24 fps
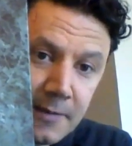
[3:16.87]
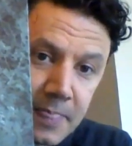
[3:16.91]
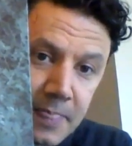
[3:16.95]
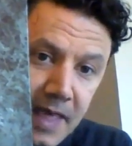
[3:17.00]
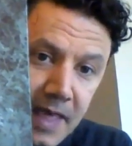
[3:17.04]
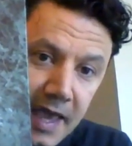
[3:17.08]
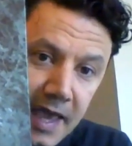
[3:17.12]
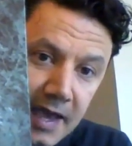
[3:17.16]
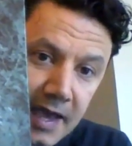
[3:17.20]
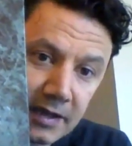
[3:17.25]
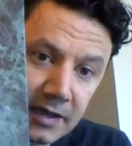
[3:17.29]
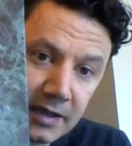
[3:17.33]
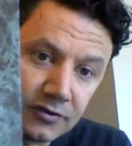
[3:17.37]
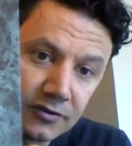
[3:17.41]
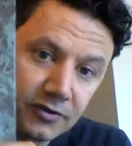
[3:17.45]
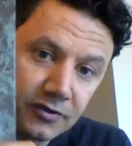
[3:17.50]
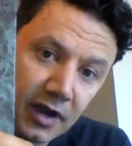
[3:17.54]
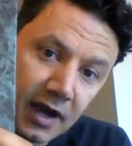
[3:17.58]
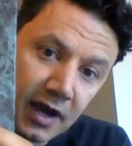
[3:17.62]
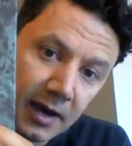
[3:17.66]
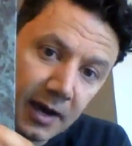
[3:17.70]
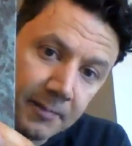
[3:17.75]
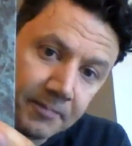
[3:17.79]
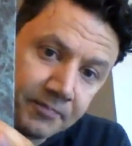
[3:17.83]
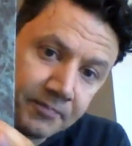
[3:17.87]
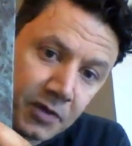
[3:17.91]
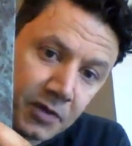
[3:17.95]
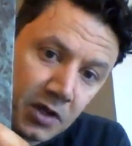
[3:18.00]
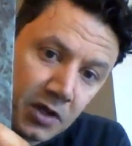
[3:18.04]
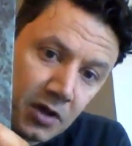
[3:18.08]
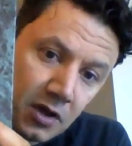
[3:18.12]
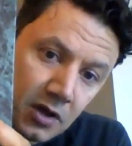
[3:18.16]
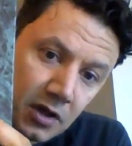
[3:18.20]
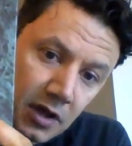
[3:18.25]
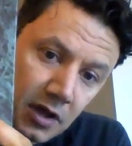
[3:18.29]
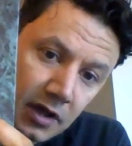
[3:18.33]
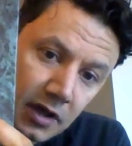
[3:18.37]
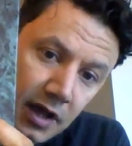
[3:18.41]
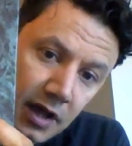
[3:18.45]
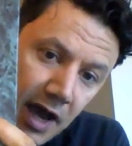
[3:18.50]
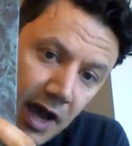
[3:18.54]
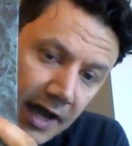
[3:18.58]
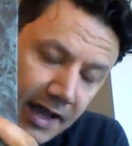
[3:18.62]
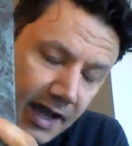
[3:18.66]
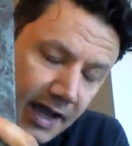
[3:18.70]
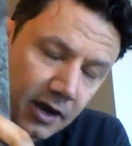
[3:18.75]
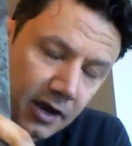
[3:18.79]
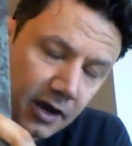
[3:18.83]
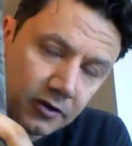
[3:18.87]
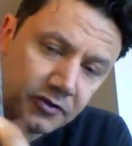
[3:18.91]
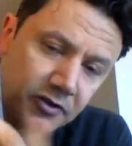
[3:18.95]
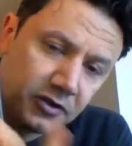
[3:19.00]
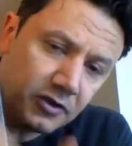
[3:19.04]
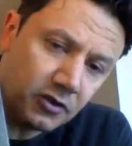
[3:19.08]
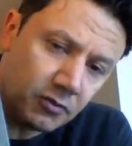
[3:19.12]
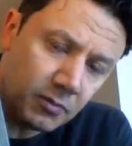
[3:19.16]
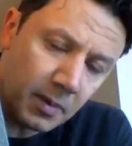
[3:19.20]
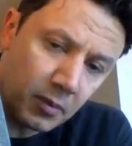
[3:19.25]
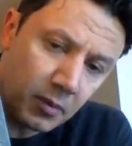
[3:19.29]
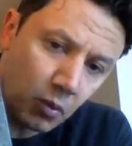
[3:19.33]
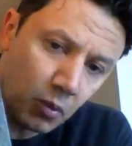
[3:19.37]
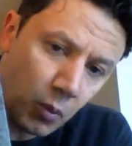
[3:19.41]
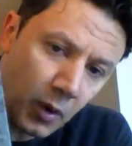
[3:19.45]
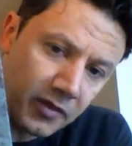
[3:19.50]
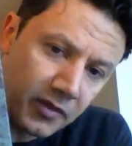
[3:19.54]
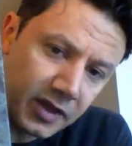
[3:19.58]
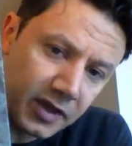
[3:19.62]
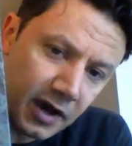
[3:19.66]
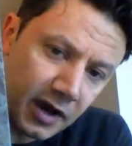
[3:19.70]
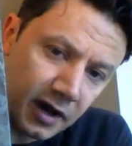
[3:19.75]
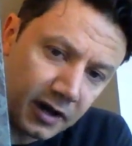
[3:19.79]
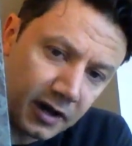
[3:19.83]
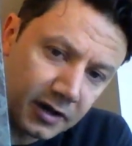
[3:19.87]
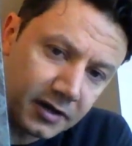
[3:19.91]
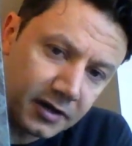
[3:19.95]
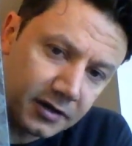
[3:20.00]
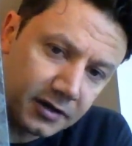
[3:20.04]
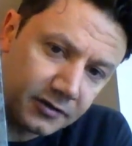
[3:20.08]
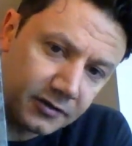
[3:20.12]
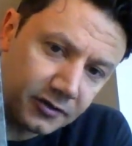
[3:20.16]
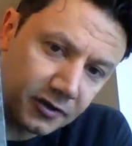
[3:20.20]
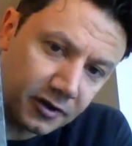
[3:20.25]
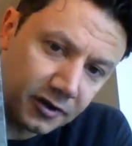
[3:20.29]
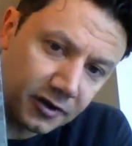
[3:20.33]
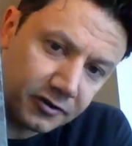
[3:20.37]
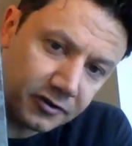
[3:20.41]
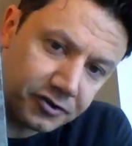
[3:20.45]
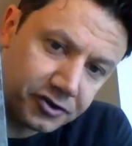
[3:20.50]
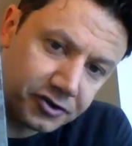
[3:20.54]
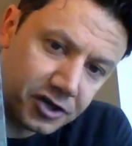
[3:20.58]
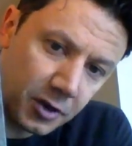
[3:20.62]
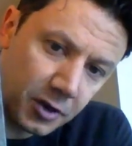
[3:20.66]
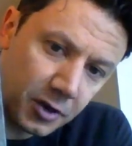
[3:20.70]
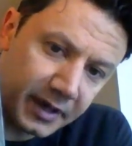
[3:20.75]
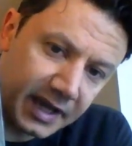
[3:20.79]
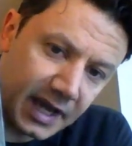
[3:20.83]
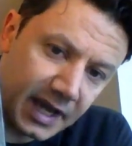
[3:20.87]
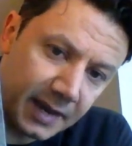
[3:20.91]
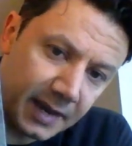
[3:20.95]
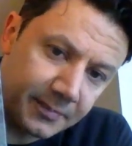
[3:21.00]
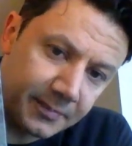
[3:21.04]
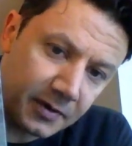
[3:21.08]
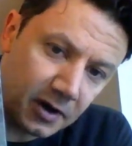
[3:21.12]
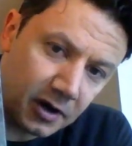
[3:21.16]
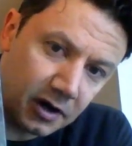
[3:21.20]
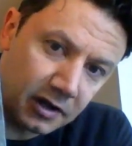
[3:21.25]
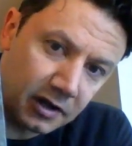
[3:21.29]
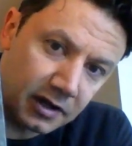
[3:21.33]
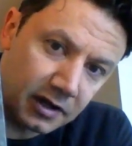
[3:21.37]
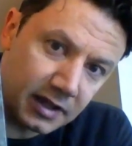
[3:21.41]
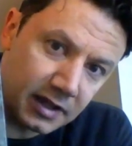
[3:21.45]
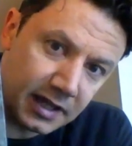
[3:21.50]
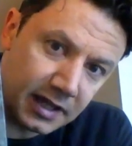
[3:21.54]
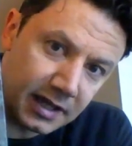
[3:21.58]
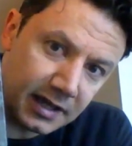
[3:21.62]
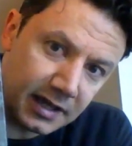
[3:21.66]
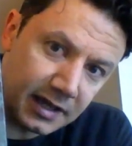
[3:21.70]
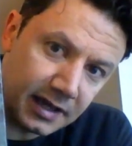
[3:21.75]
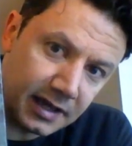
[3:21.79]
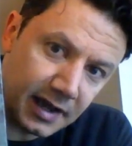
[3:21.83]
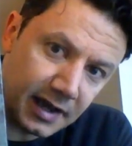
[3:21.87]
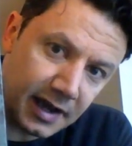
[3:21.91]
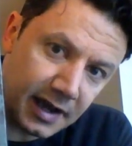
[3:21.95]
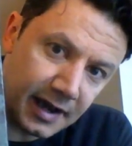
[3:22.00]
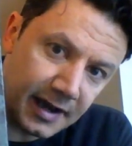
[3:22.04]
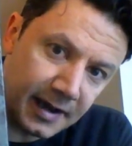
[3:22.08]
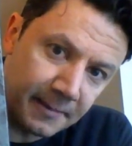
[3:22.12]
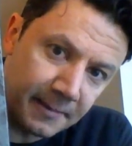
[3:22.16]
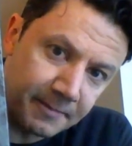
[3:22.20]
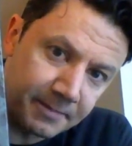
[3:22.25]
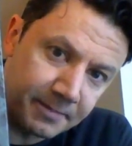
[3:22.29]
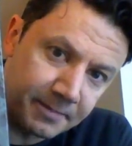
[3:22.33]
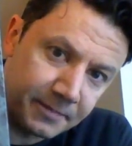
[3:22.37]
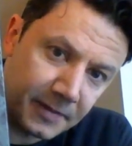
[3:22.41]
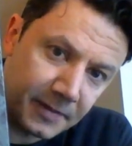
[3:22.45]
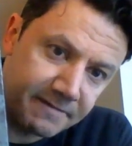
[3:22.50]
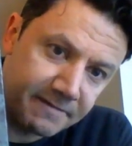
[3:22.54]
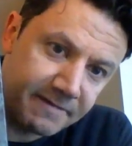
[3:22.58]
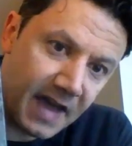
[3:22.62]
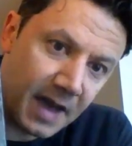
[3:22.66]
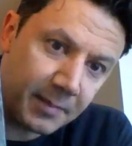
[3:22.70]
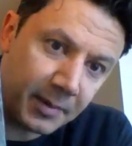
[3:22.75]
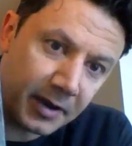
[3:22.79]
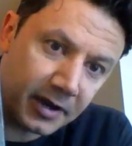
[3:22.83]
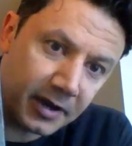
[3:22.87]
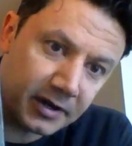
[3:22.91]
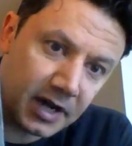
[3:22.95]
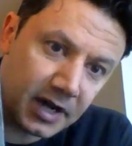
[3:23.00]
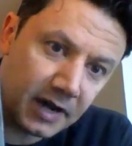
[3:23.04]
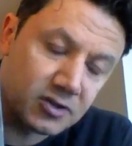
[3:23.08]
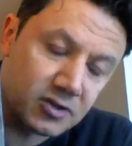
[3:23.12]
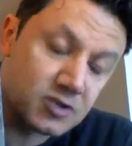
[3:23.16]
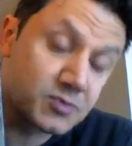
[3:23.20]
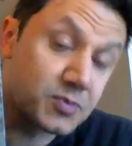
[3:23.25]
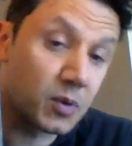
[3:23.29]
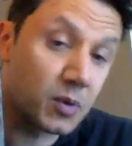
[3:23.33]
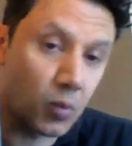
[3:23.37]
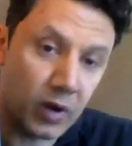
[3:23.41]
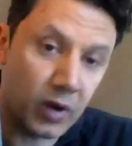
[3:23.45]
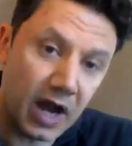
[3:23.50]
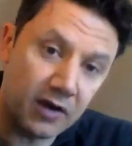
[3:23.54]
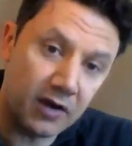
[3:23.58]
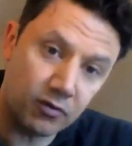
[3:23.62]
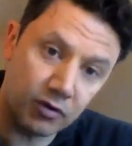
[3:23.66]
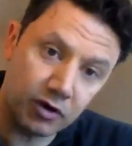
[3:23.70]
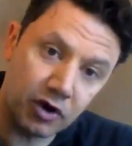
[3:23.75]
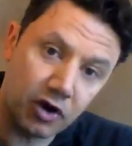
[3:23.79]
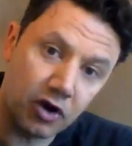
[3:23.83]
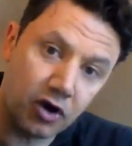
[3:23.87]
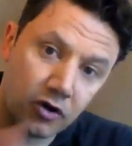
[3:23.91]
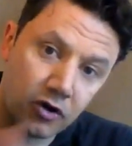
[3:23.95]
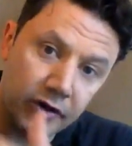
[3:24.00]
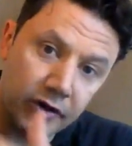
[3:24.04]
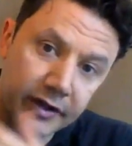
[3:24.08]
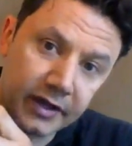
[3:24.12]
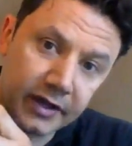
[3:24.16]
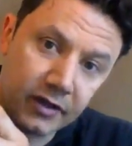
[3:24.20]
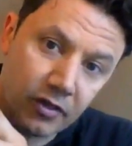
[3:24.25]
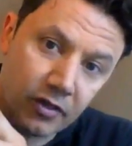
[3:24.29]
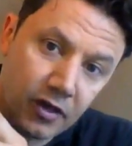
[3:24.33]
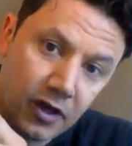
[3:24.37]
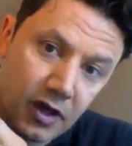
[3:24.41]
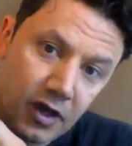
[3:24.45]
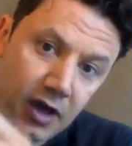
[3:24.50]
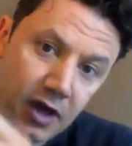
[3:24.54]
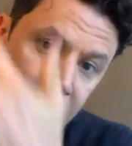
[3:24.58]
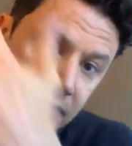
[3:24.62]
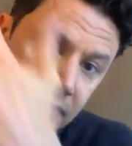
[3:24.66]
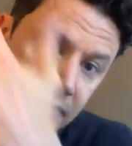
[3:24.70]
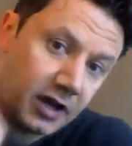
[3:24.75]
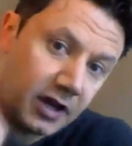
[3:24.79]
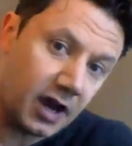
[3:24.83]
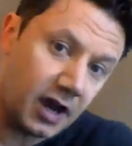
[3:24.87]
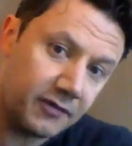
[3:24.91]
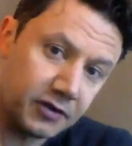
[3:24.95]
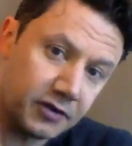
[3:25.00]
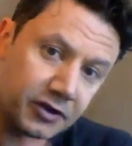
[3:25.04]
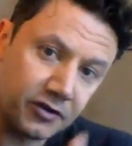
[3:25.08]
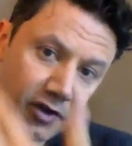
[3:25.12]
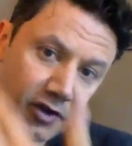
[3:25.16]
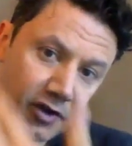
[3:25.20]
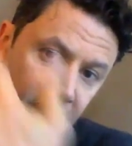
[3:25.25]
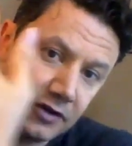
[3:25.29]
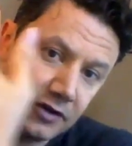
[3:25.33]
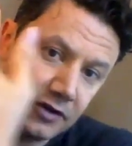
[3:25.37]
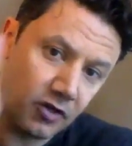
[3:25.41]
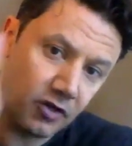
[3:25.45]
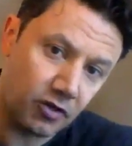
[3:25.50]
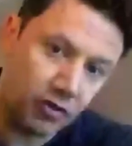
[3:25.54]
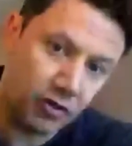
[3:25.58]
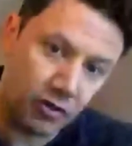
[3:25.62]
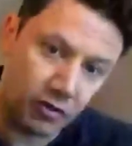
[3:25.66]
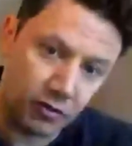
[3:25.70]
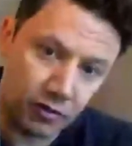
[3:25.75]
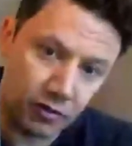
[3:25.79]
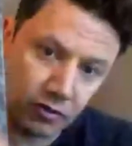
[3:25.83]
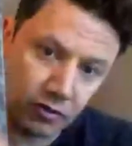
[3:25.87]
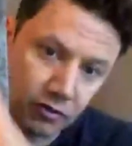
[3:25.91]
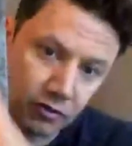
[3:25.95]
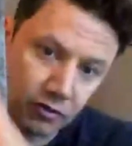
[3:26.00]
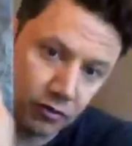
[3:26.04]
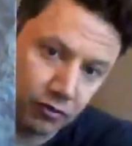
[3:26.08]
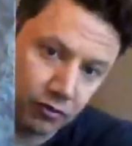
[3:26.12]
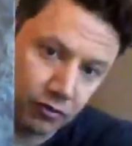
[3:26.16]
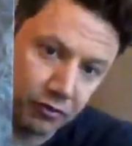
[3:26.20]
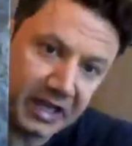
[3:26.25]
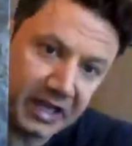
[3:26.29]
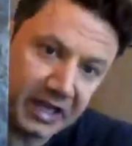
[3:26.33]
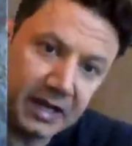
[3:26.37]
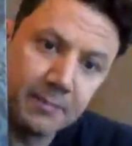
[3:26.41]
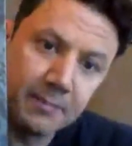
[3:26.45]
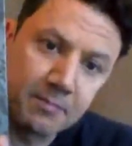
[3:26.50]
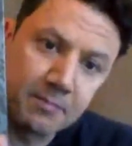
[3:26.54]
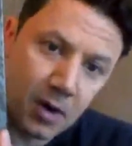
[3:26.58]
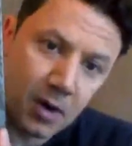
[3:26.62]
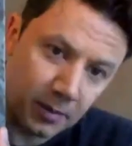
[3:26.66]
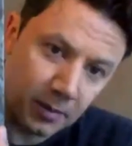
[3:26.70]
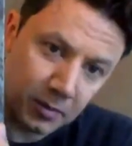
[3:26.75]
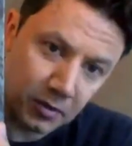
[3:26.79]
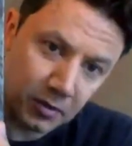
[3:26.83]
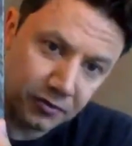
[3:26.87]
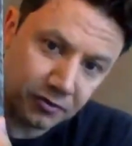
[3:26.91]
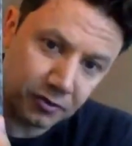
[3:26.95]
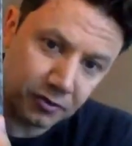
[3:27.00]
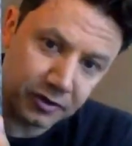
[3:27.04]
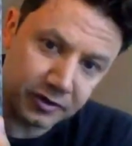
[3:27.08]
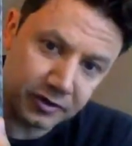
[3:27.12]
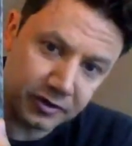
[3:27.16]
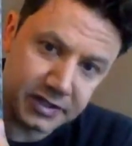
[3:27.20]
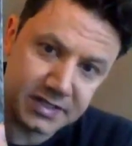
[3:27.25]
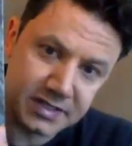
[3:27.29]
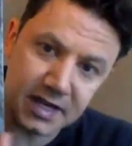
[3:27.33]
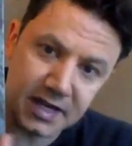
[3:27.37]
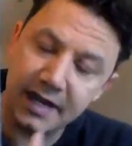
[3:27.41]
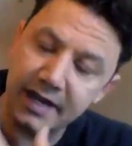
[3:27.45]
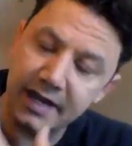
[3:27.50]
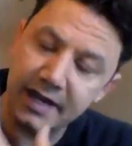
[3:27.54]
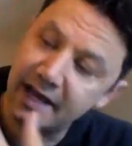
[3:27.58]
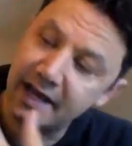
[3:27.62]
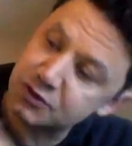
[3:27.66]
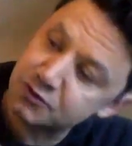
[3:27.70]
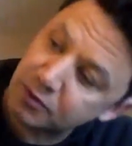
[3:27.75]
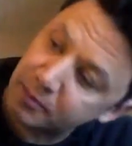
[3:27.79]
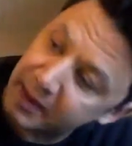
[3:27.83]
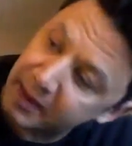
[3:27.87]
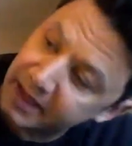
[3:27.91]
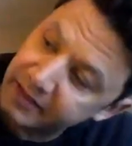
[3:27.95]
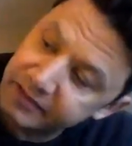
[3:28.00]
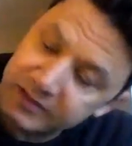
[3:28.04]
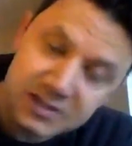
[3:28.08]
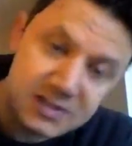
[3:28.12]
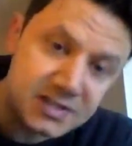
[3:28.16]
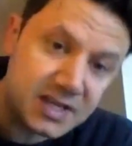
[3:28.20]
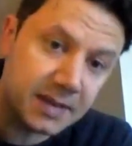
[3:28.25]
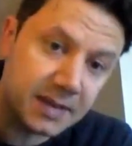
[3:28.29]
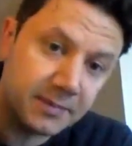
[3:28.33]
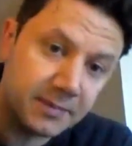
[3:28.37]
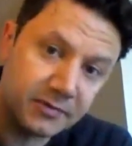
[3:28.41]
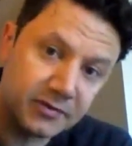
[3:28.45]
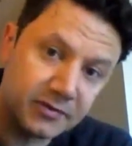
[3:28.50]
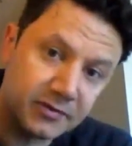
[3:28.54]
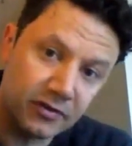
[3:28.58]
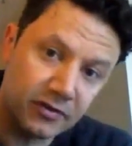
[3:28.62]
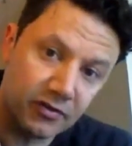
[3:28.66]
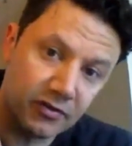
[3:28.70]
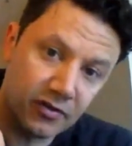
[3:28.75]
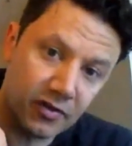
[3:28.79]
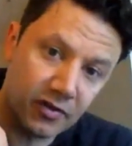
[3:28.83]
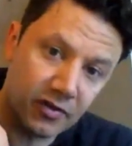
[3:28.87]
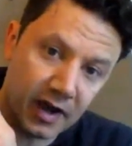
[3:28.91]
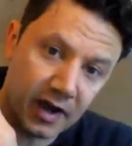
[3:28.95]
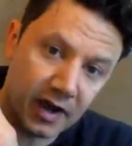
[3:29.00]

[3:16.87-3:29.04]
And I honestly don't remember when the Ankh started showing up on the Vampire covers, but what I recall is the cover design here, this green marble sort of design, has remained the same since